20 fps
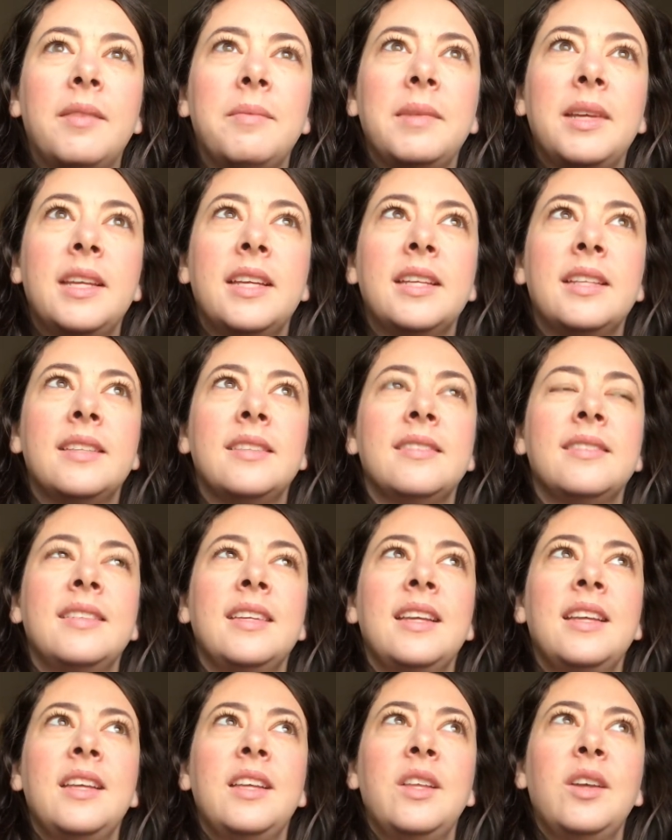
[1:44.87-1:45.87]
In
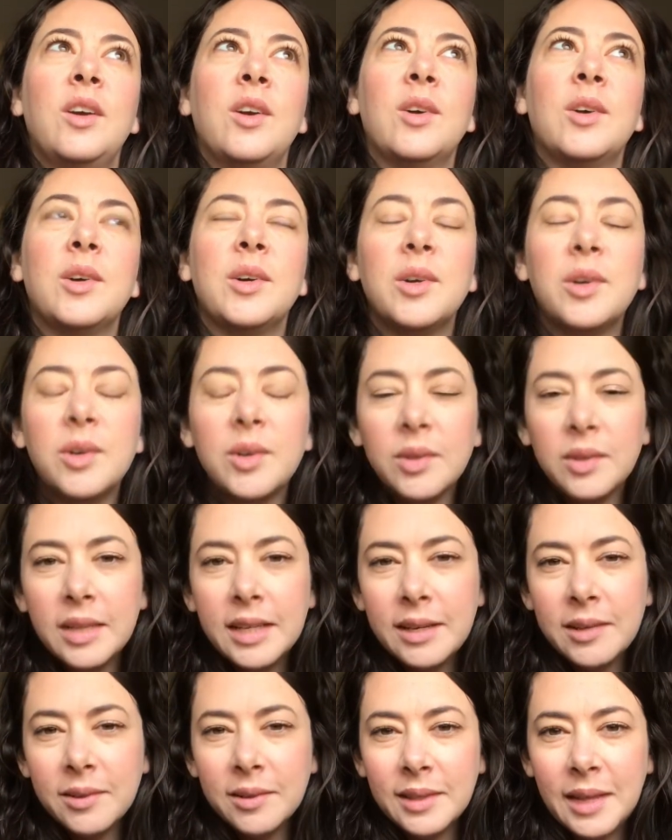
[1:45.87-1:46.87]
her
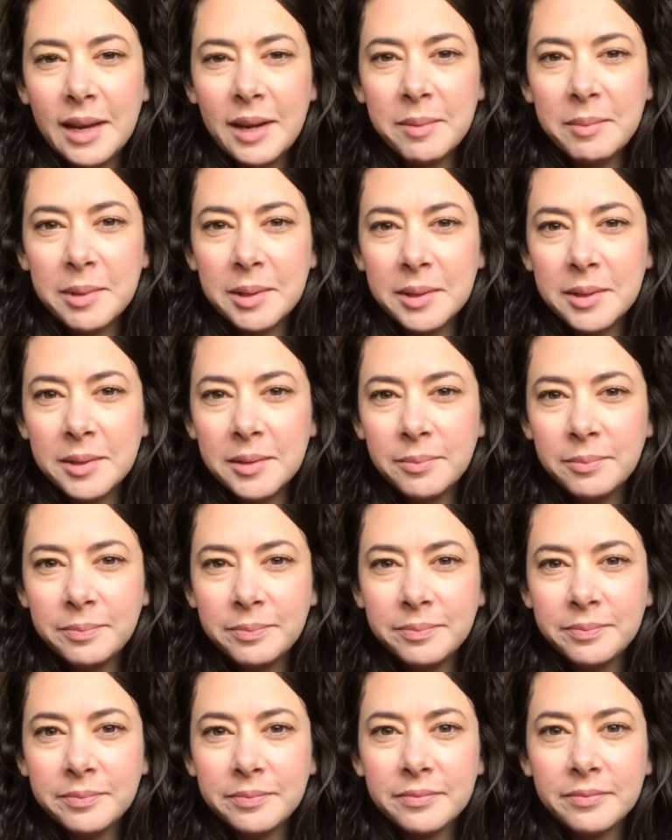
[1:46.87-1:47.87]
earlier labor,
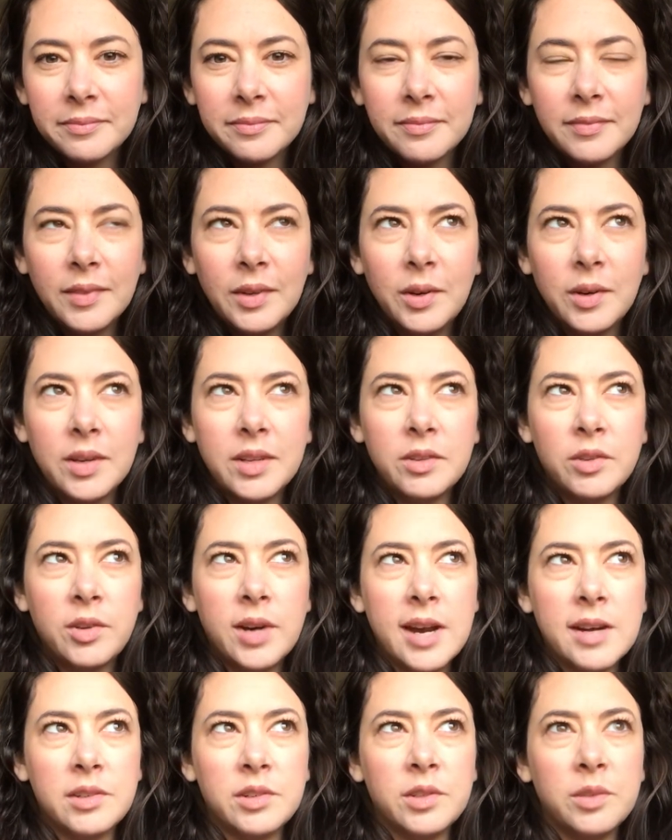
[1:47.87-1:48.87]
her
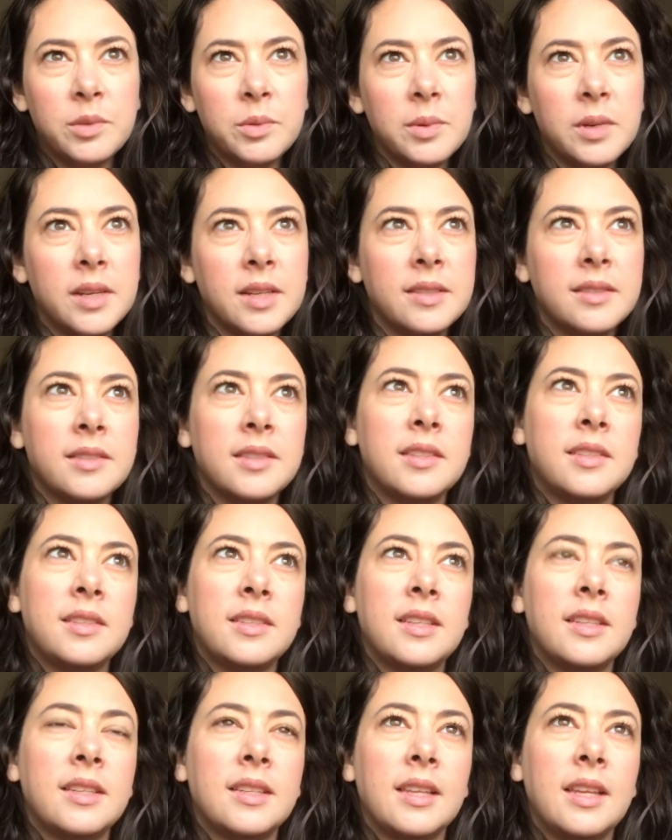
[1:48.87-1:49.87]
contractions were
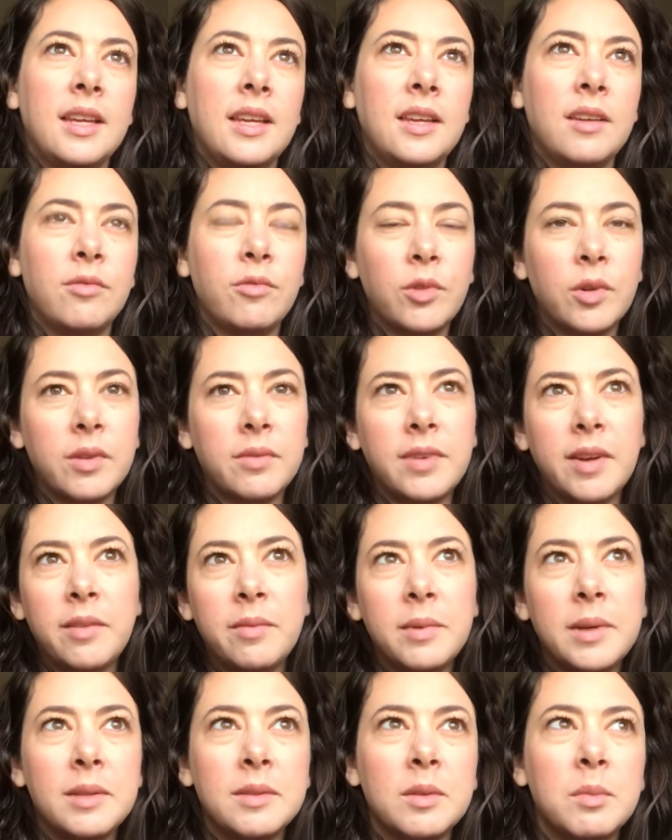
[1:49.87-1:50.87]
consistently 4 to 5
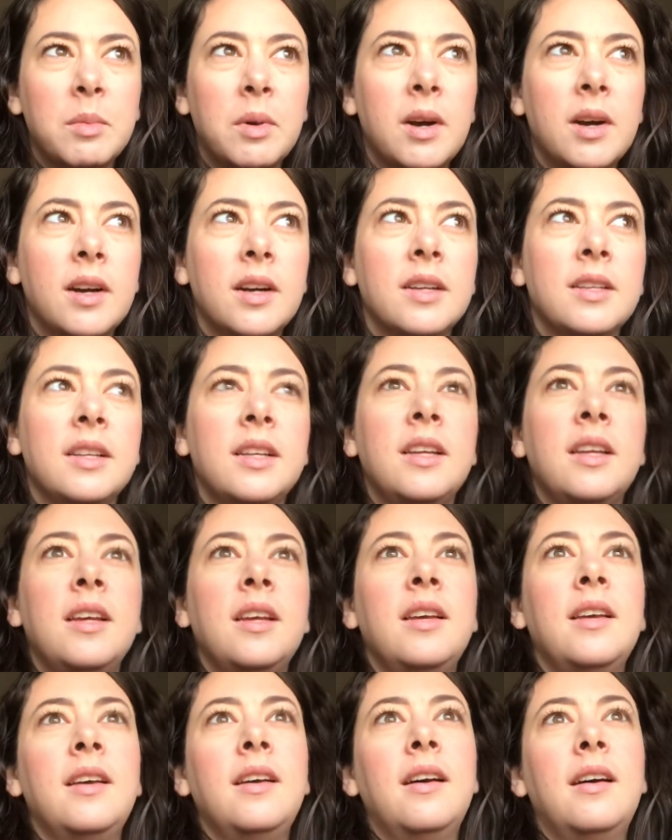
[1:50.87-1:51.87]
minutes apart,
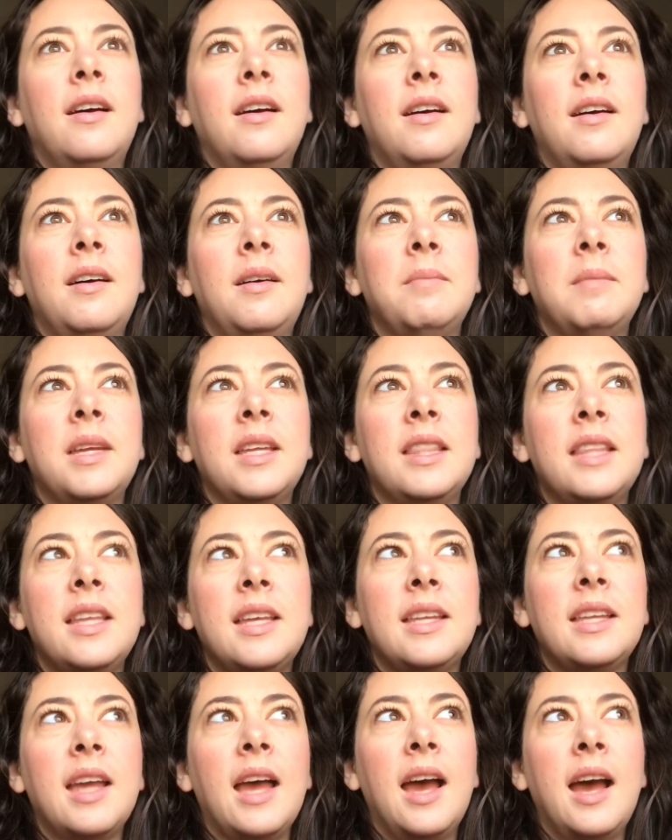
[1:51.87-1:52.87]
and
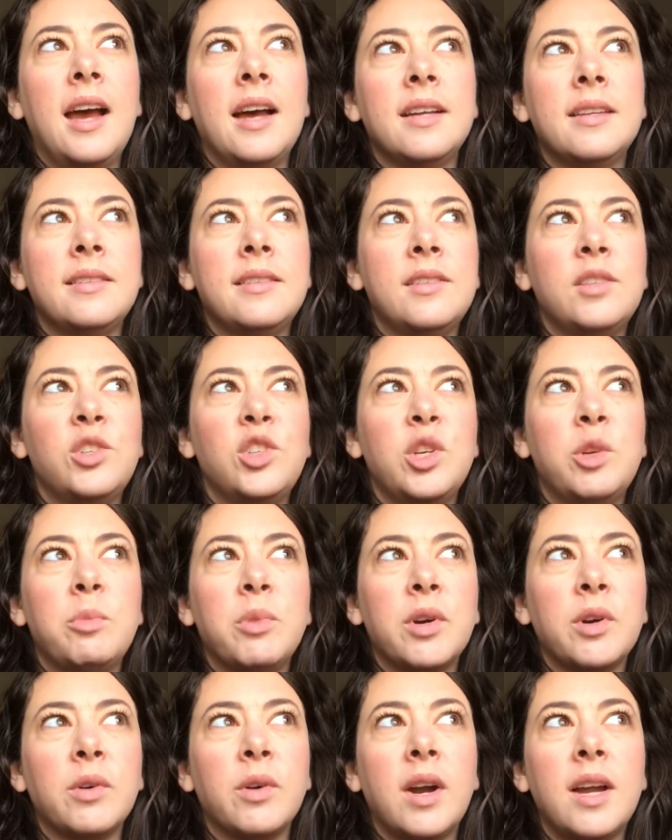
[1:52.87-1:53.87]
then as she
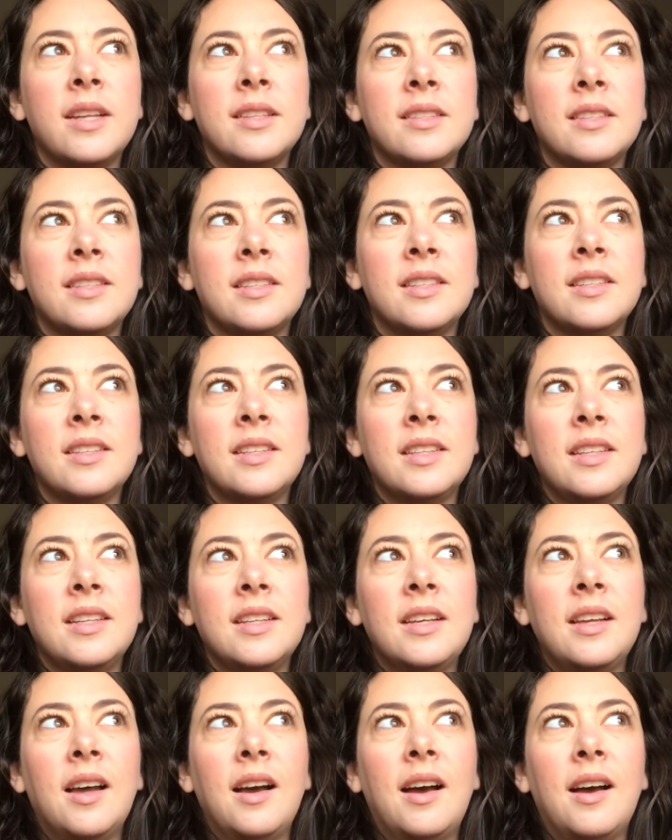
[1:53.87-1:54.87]
progressed,
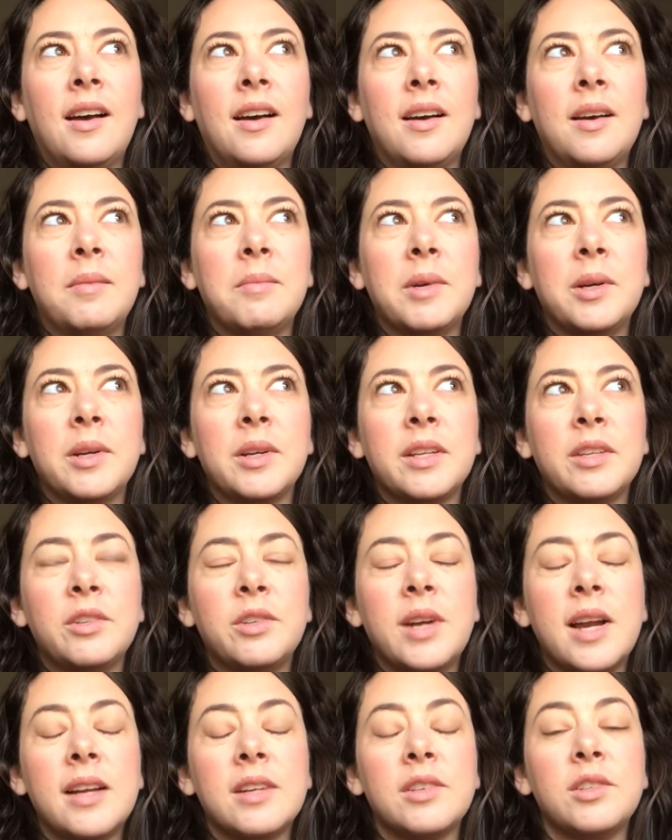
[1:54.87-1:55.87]
her
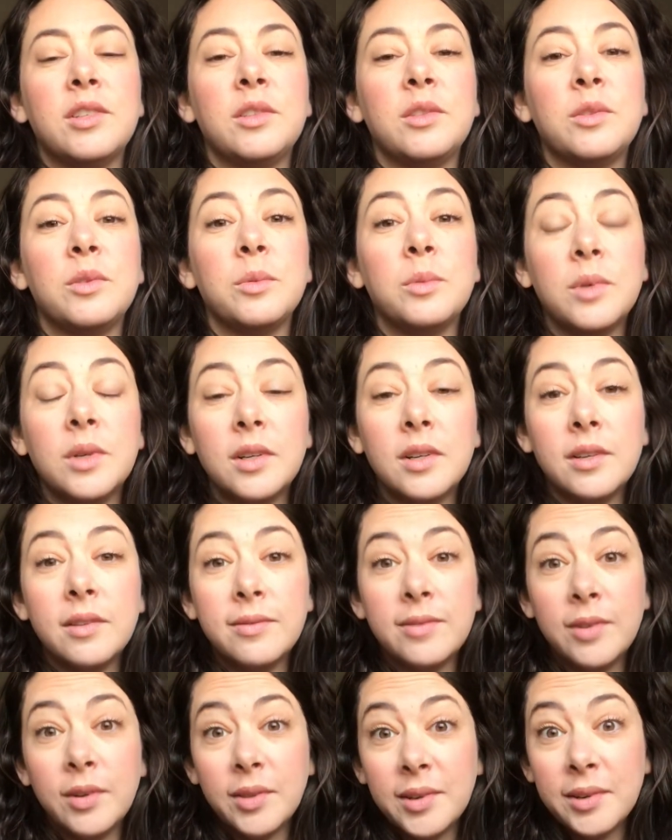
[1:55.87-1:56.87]
contractions were
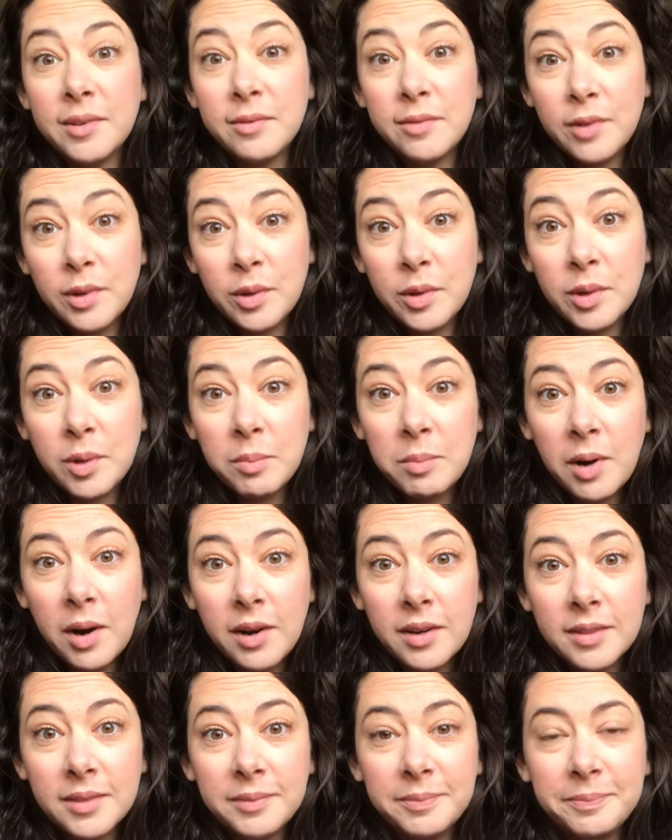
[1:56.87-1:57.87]
further and further apart.